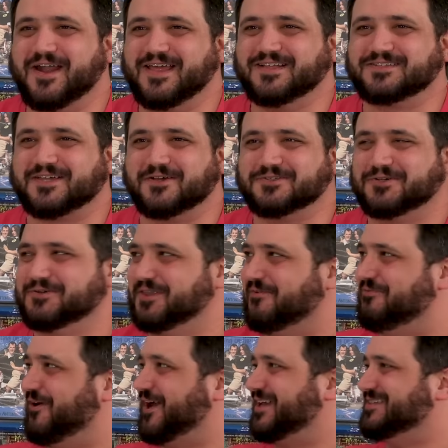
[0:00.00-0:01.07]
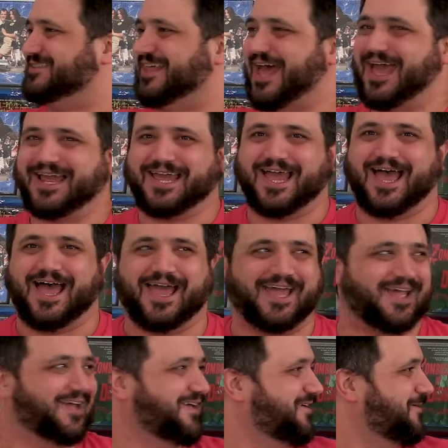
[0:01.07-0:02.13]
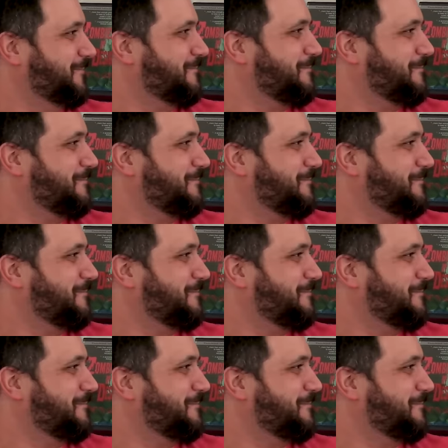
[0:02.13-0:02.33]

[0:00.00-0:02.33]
audience goes, who the fuck is that guy?